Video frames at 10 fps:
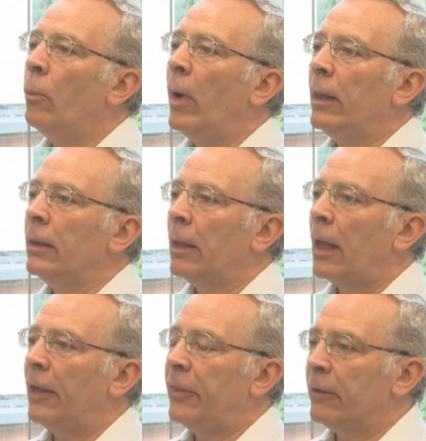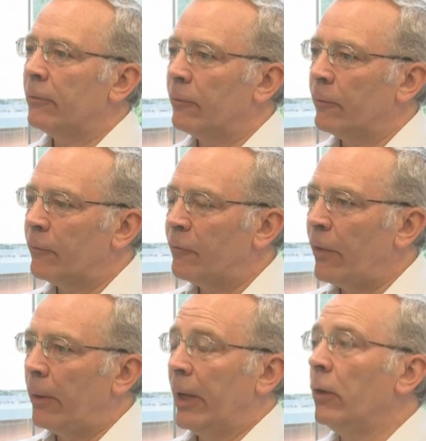Well, I think
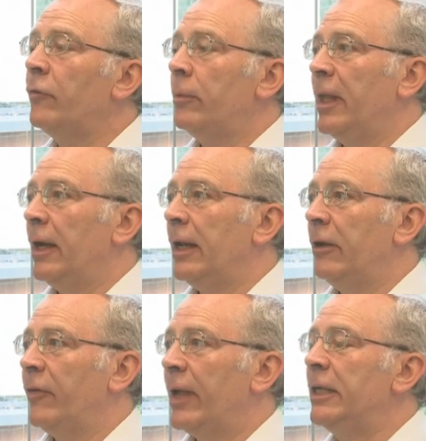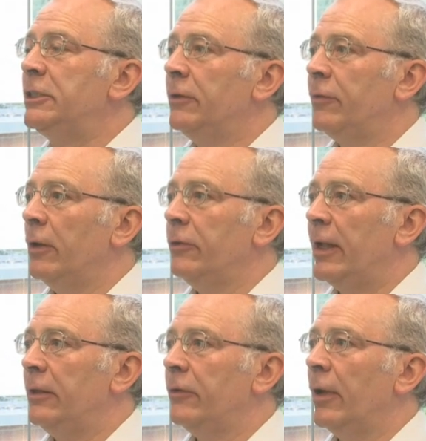following on from the identification of those
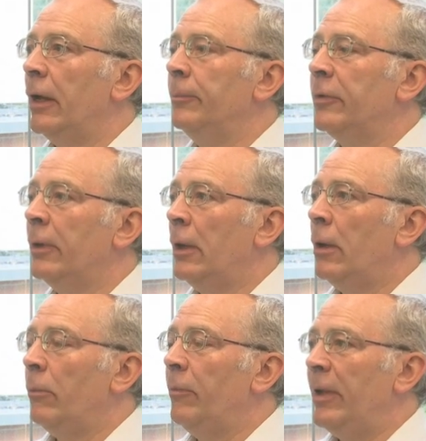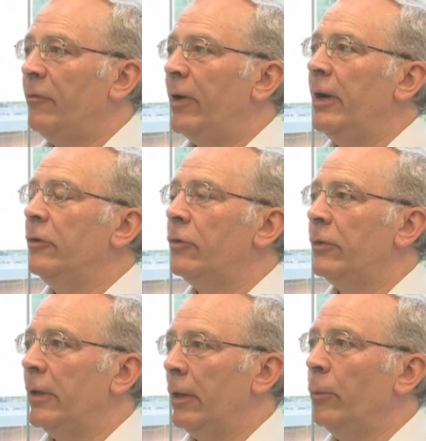enzymes, we've been very
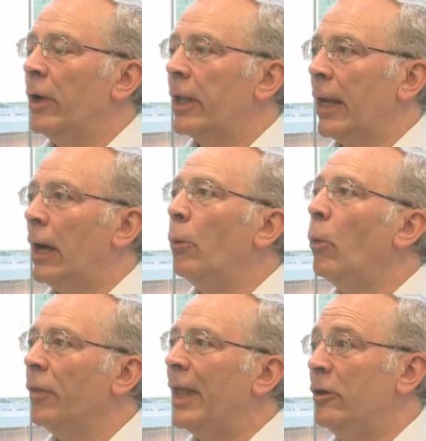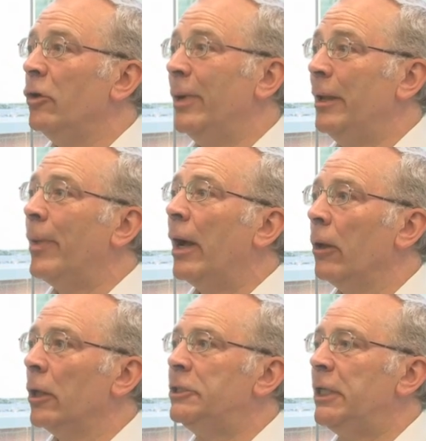interested in working out what they do in
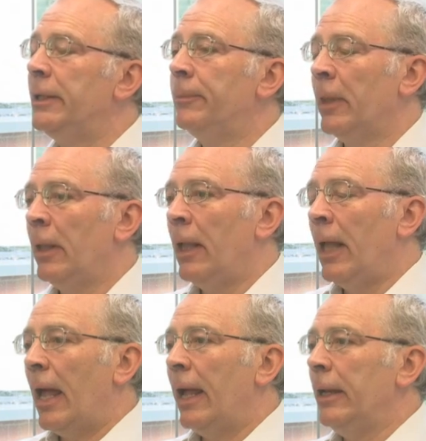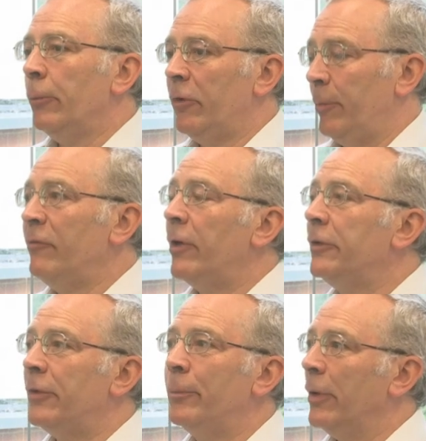biology. And it would have been
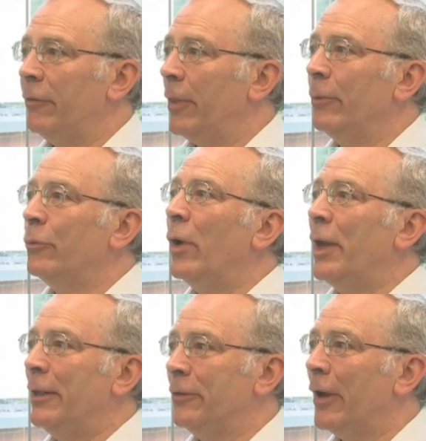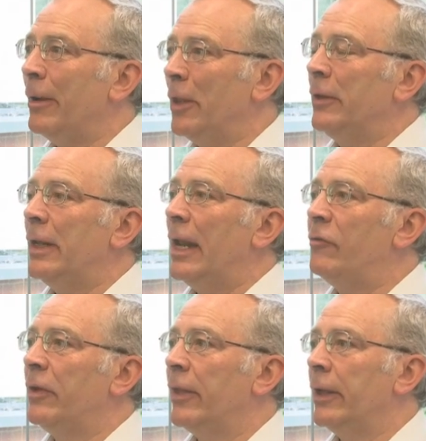very simple if there was one enzyme that did
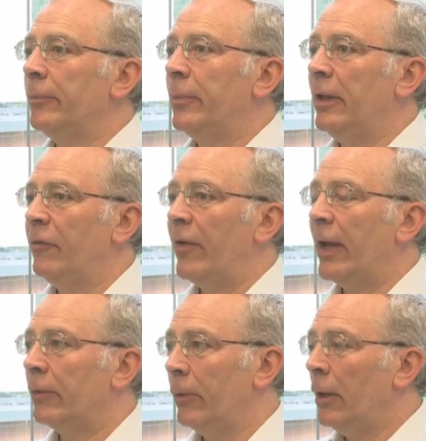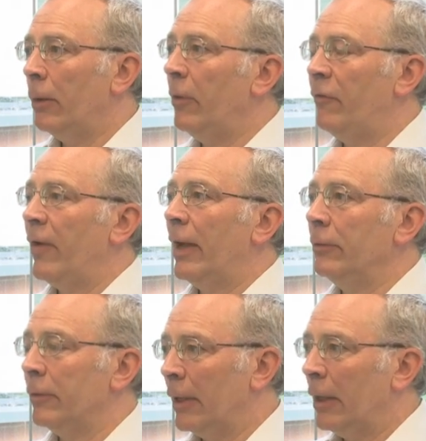everything, but in fact we
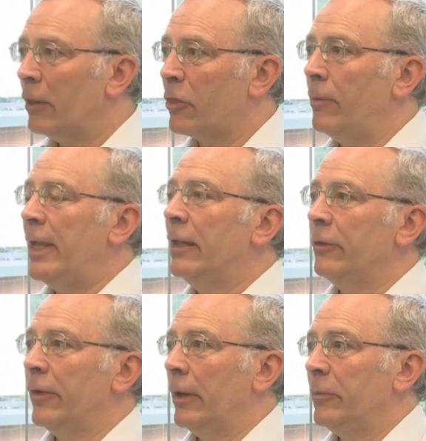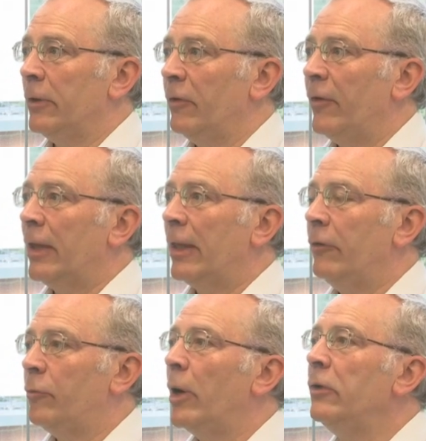found 3 enzymes that affect
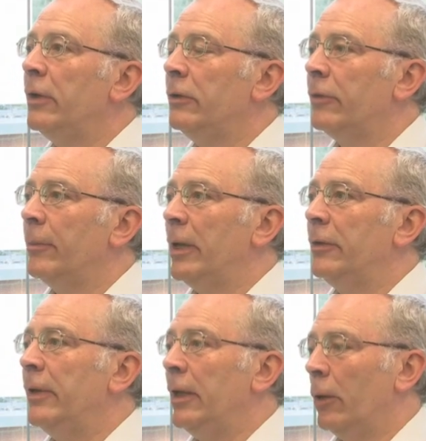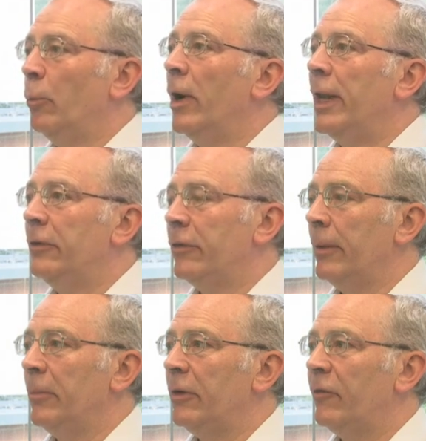HIF protein stability and 1
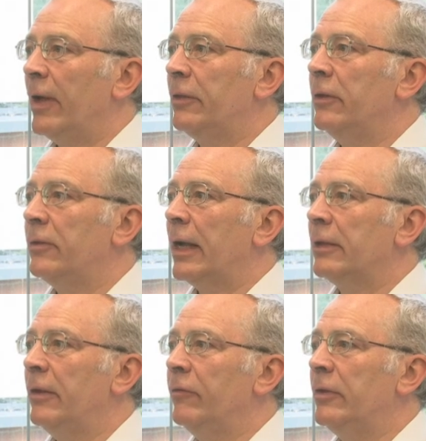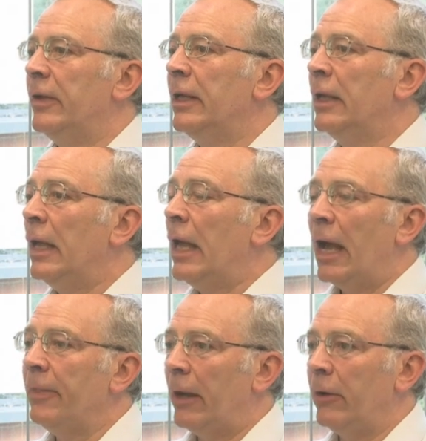enzyme that affects its activity.
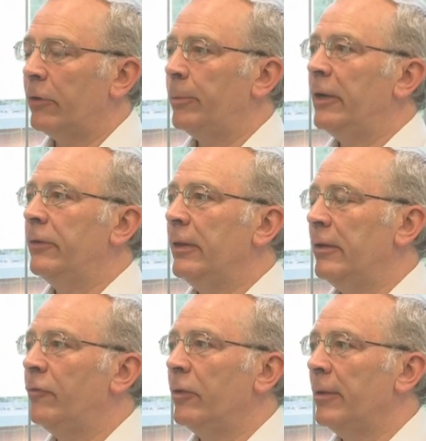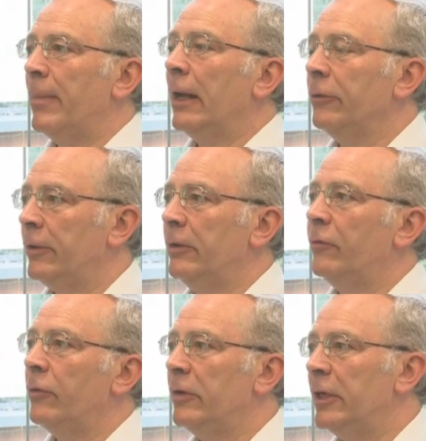And they're expressed in different amounts in
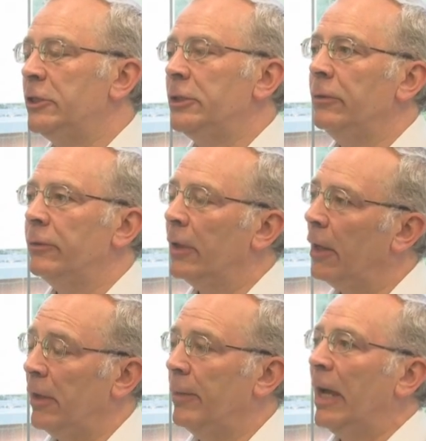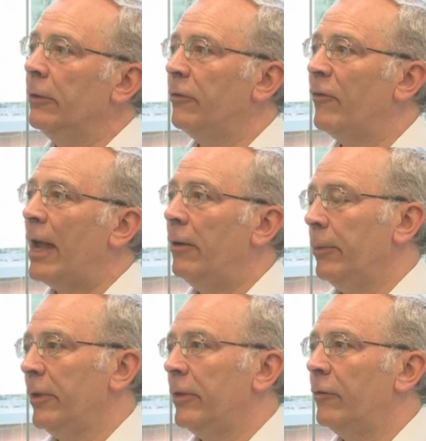different tissues, and the amounts
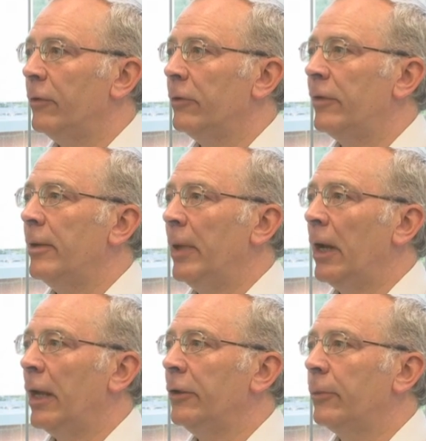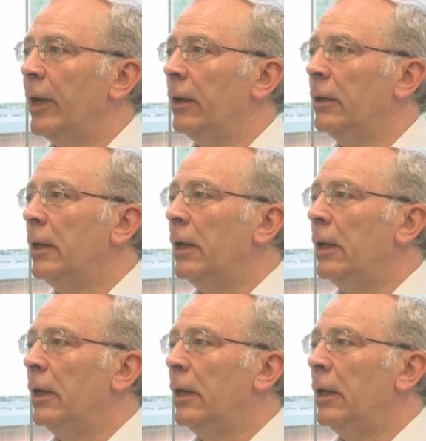vary with different stimuli as well.